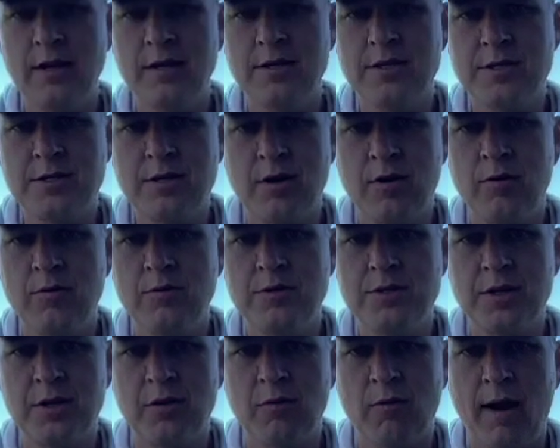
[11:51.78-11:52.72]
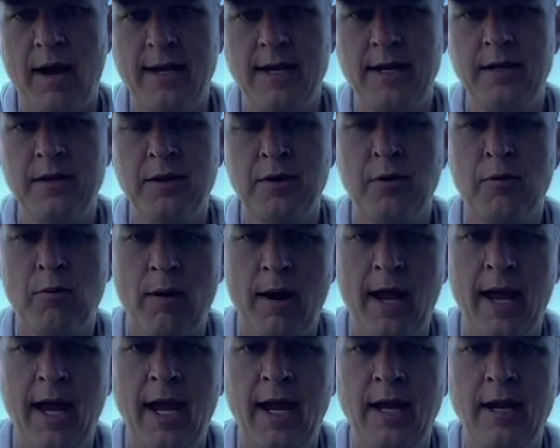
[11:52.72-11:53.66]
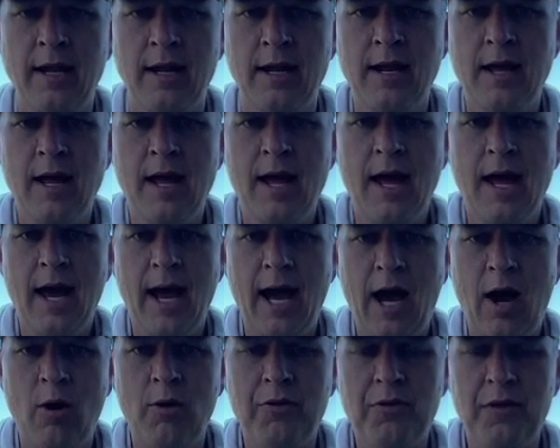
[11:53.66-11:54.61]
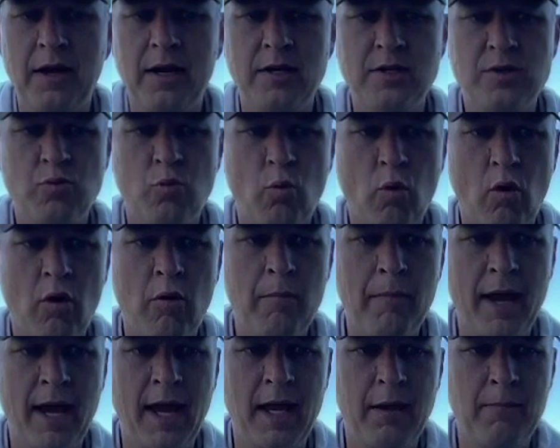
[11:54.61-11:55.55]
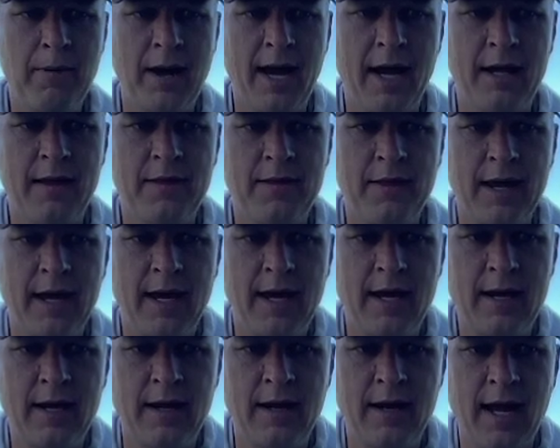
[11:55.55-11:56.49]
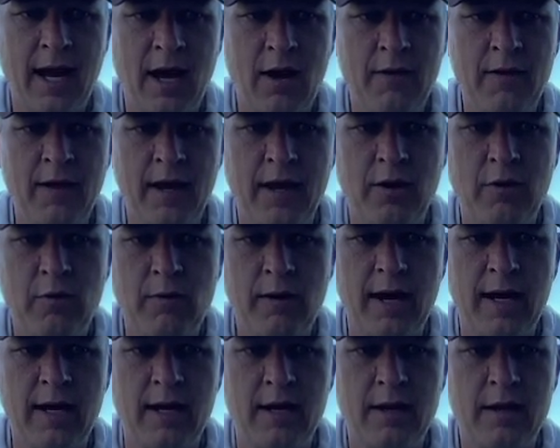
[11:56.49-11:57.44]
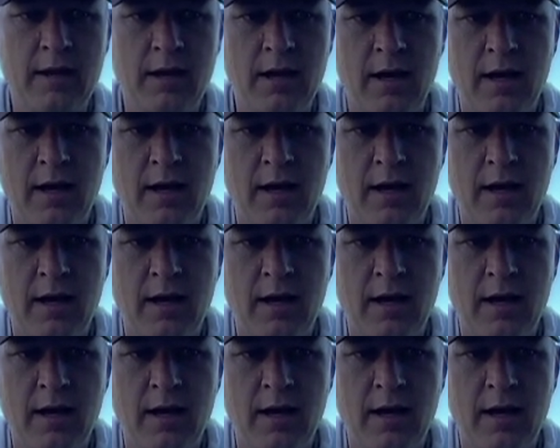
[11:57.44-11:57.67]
the stones and grinding the grain, and how things were made back then, and how they created